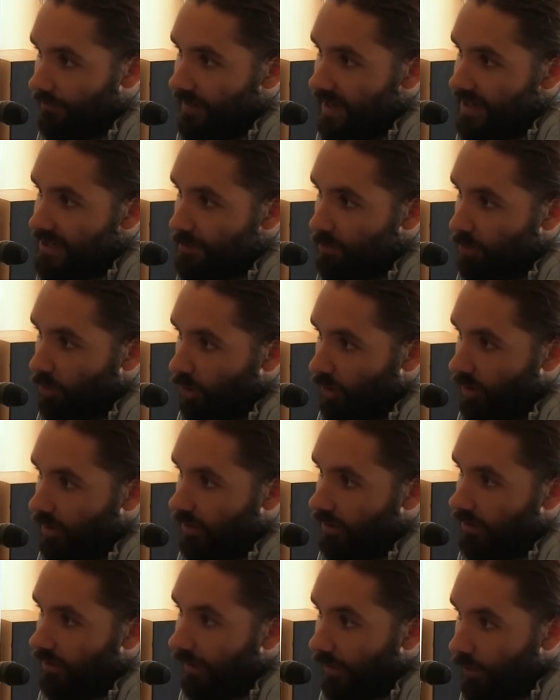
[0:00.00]
Facebook
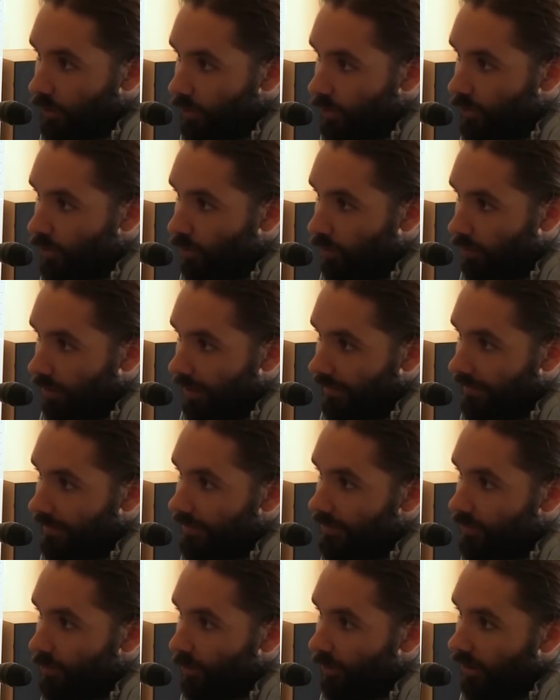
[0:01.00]
and Google plugged
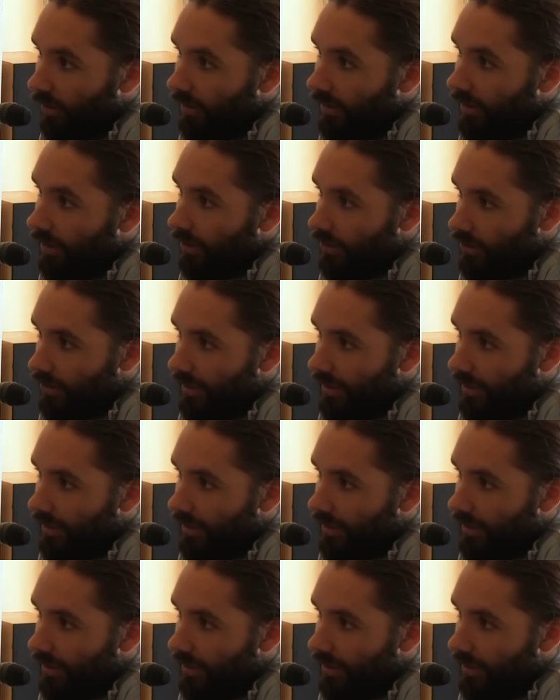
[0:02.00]
into it, mm.